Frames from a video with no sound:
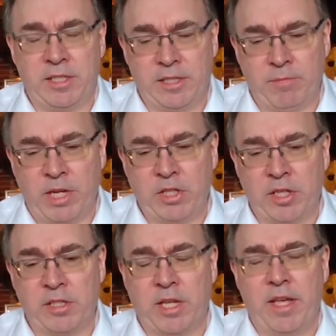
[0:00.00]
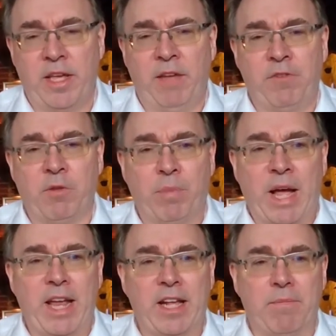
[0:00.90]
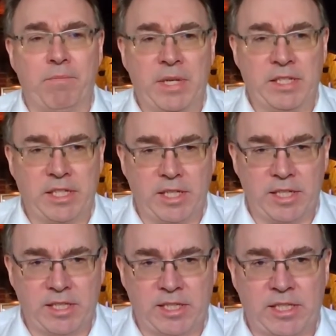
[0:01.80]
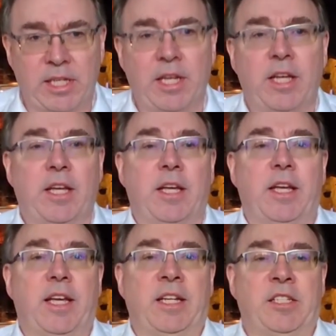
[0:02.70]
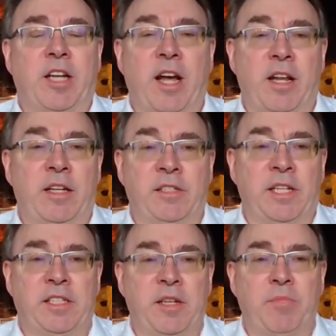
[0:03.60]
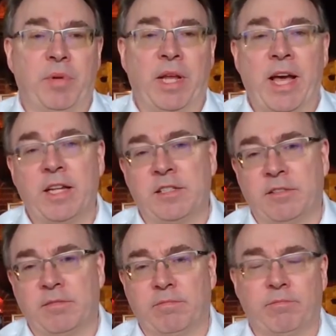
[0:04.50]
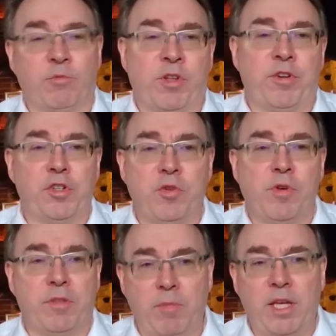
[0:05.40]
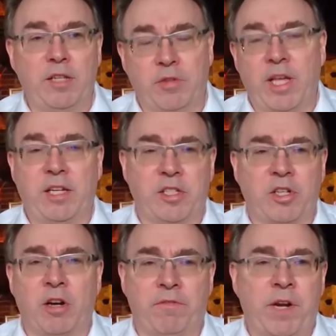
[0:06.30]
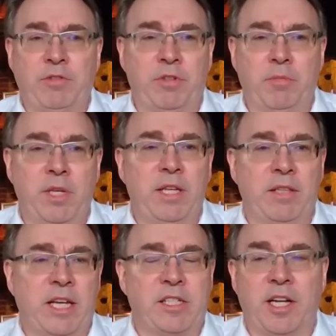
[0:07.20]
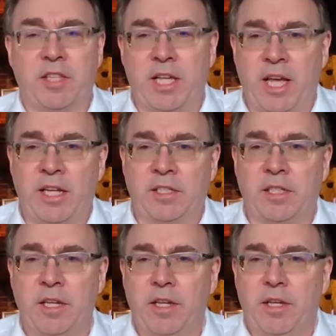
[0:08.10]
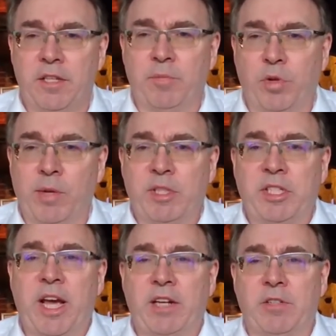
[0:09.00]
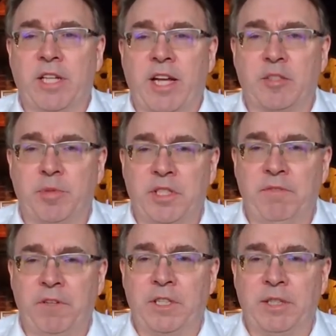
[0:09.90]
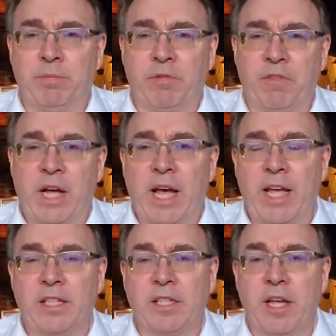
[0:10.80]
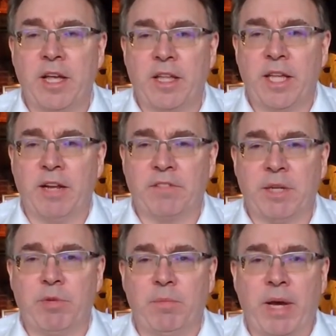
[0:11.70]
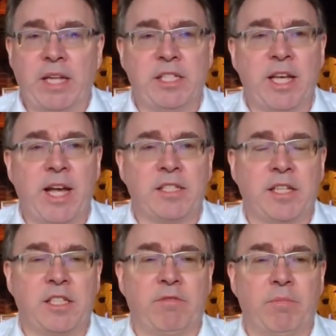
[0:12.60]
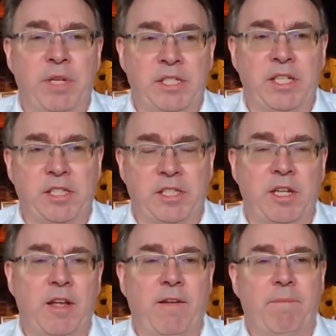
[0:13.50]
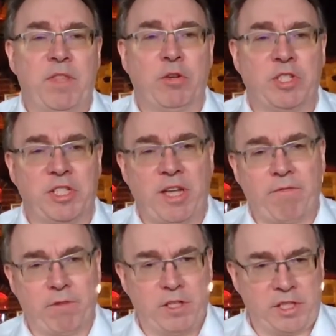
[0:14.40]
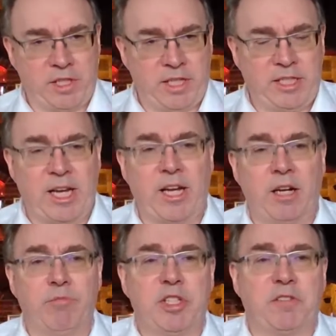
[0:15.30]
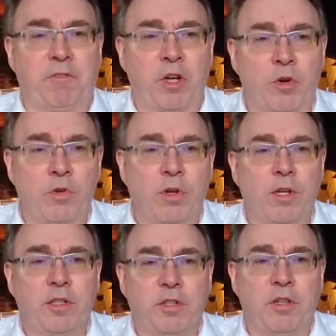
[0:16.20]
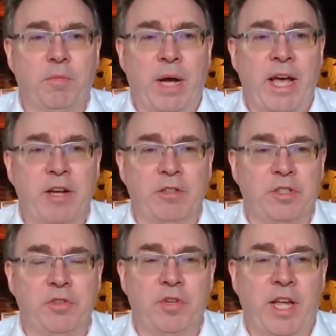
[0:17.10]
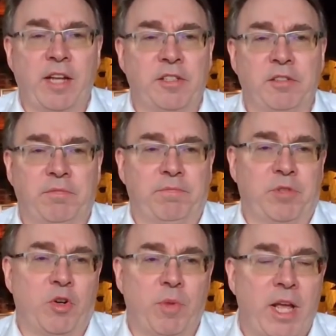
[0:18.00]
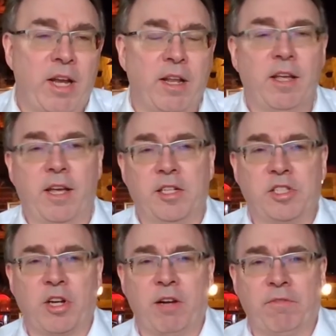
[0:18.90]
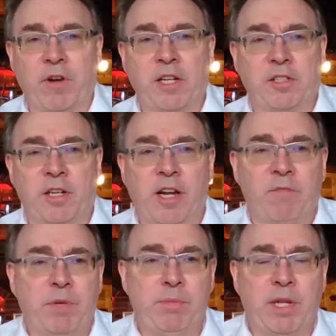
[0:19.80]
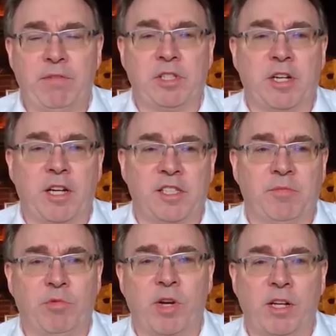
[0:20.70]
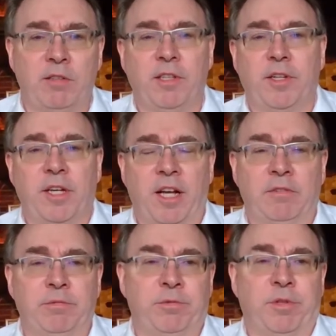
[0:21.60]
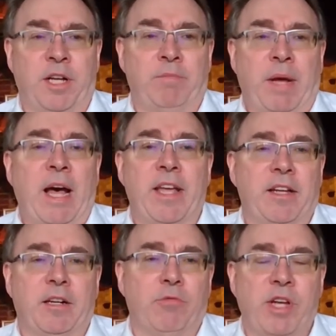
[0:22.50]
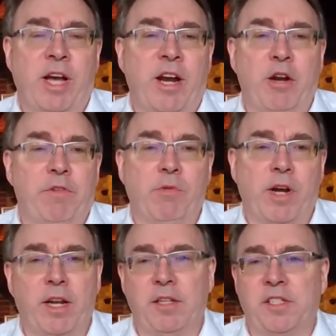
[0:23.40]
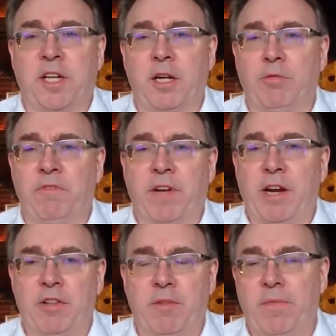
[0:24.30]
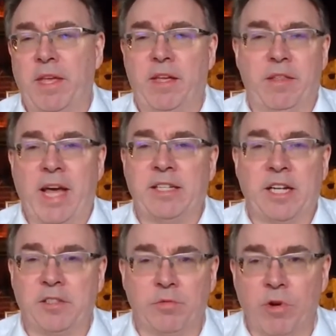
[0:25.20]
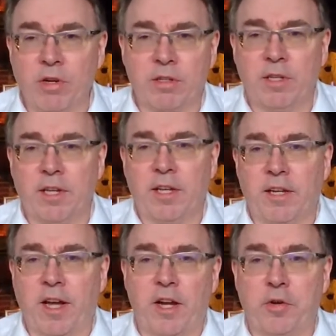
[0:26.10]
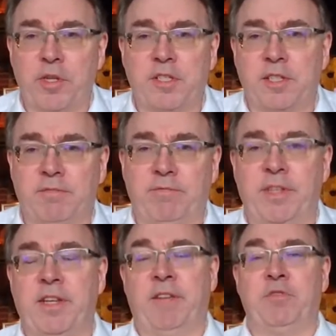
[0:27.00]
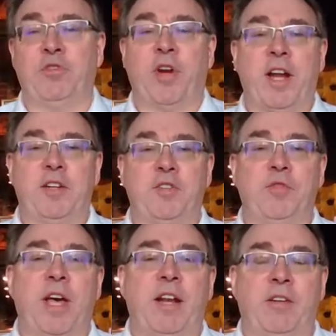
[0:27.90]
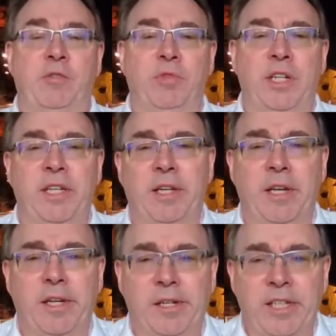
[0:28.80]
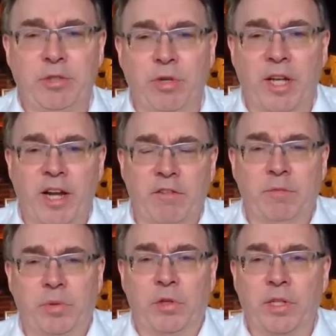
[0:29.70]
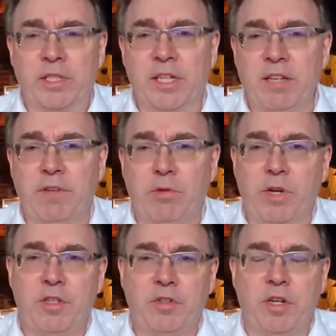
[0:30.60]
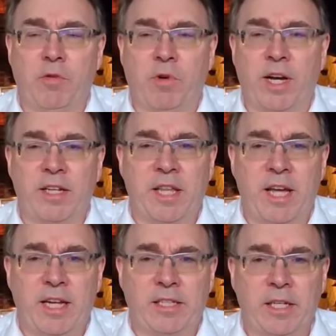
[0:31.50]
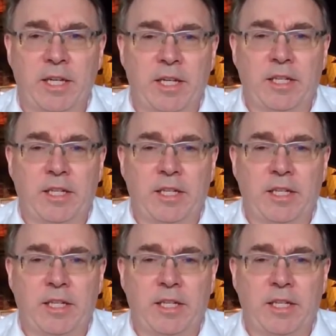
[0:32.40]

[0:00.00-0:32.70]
to mention is if you're buying a business, it's not as simple as, well, they're new with me, so they can start fresh with me. That's not the case. The Employment Standards Act specifically provides that if someone buys the assets of a business, those severance entitlements flow to the buyer. So you can't just terminate and start fresh. A lot of people have this concept, well, I'll buy and I'll rehire everyone and the seller will fire them. That doesn't work. Not only is it, if you try to do that, it could really lead to a lot of employees leaving when you don't want that.